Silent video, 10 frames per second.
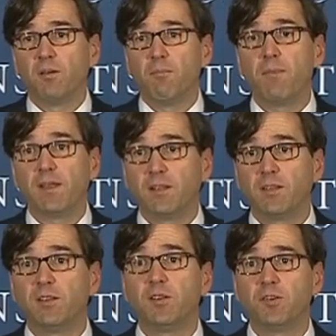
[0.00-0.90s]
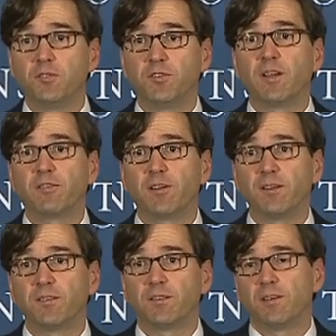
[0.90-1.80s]
made a huge
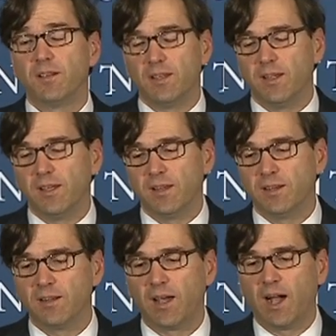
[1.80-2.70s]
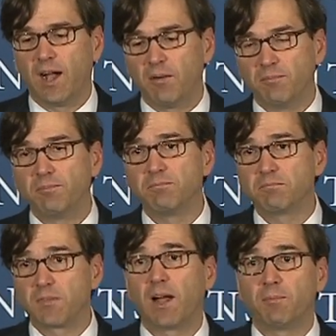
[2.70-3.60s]
difference in
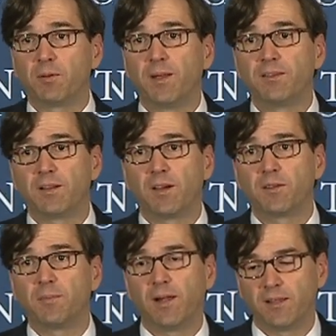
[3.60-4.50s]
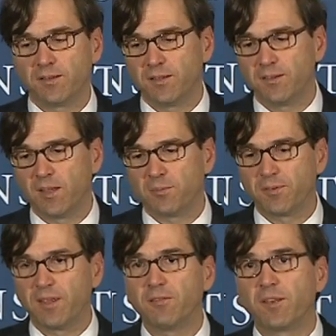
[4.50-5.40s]
complementing other policies to help
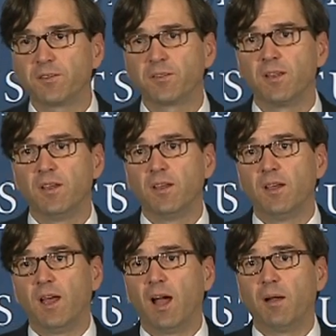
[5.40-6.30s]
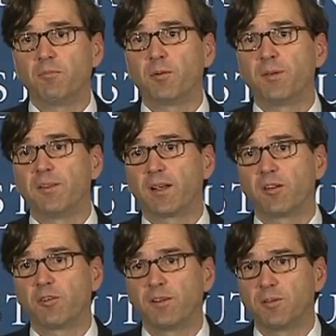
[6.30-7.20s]
save us from a
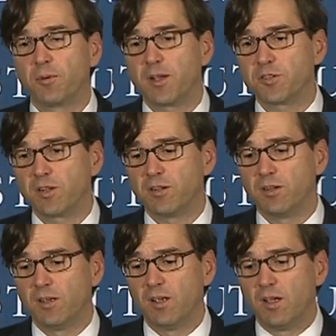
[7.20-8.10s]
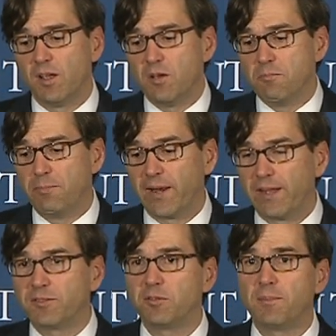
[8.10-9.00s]
second Great Depression. But
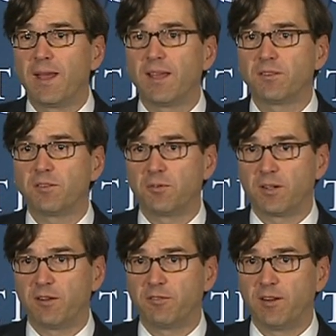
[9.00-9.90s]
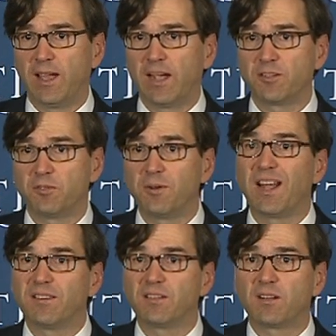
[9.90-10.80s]
after we passed the Recovery Act, we
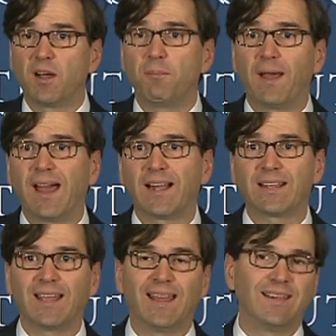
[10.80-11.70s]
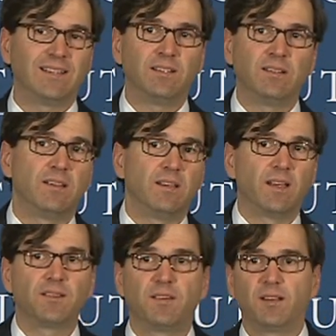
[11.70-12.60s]
had to come back and
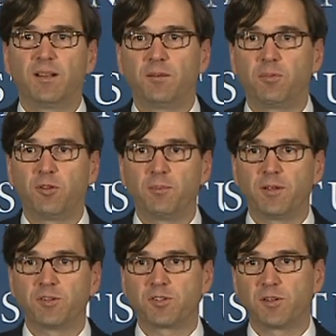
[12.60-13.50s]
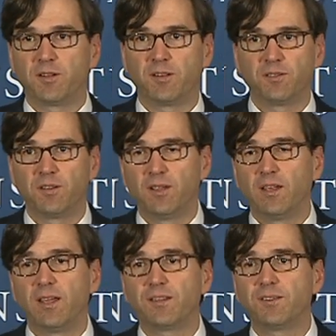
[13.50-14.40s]
extend unemployment insurance,
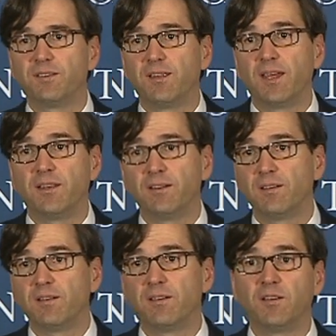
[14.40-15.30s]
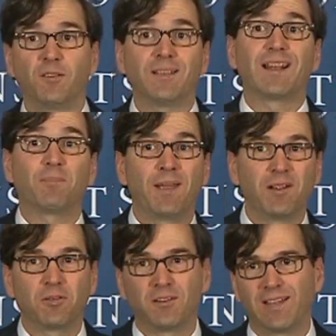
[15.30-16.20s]
extend, get a
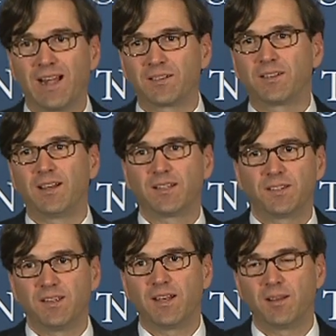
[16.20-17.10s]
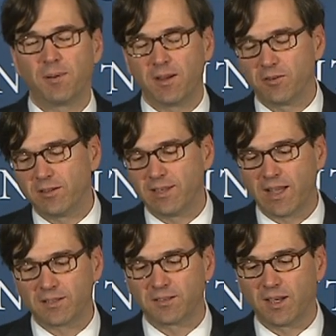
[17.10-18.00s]
payroll tax cut, extend a payroll
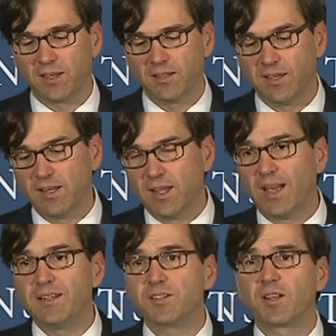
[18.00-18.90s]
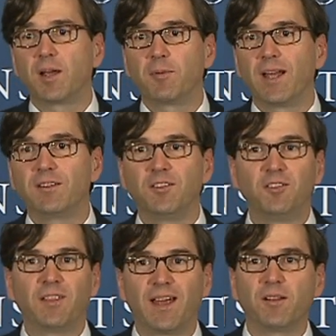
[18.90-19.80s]
tax cut. And each time we had to
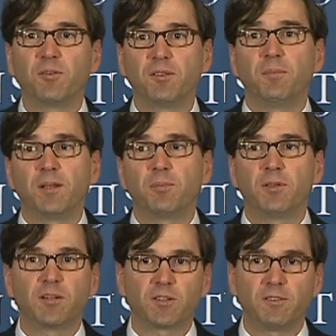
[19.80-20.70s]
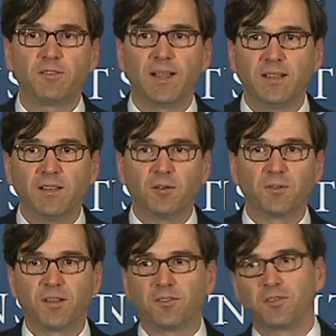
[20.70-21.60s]
do that, it was a big political fight, and there
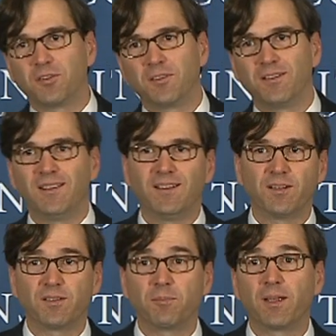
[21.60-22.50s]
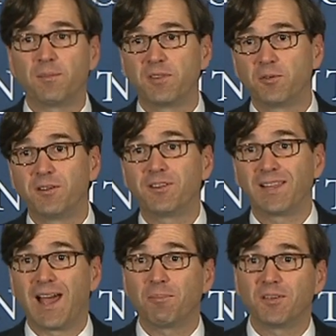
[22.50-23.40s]
was uncertainty, and sometimes there were even
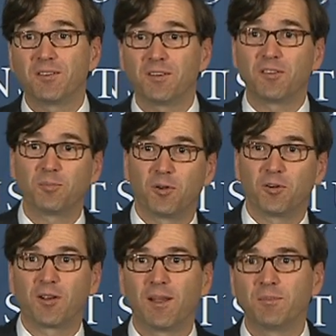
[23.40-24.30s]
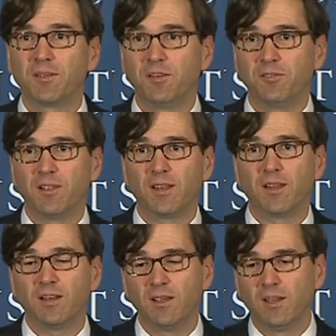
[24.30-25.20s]
lapses in those programs, and you did
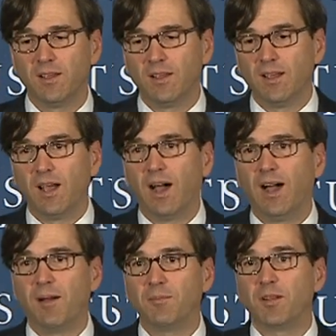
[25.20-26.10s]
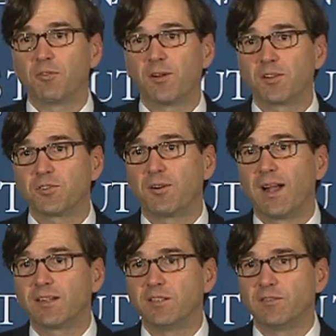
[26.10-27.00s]
it,
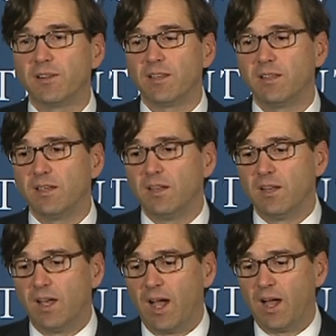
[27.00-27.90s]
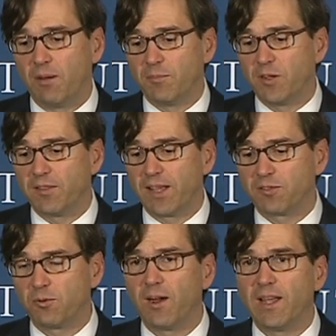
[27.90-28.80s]
retroactively.
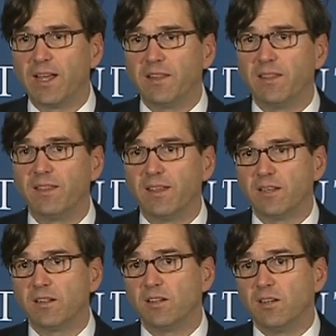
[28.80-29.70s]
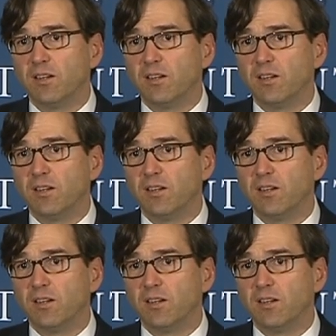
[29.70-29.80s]
That's why I think,